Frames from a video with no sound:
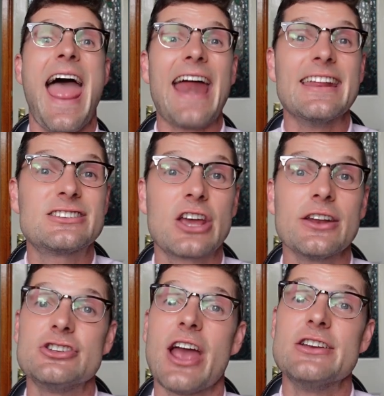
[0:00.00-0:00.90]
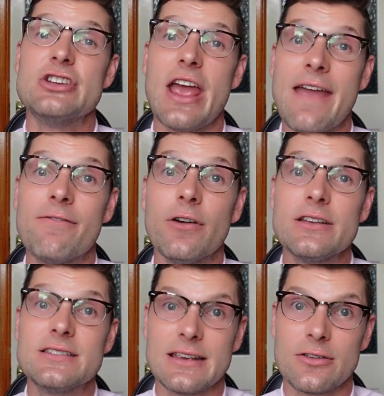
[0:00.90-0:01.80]
And it's going to change every
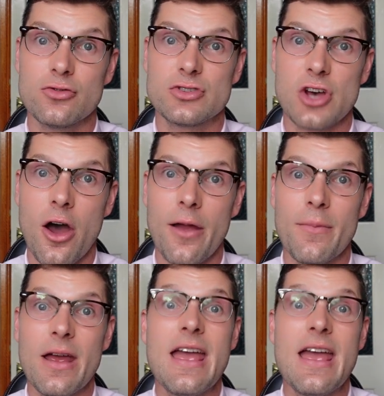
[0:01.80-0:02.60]
single time.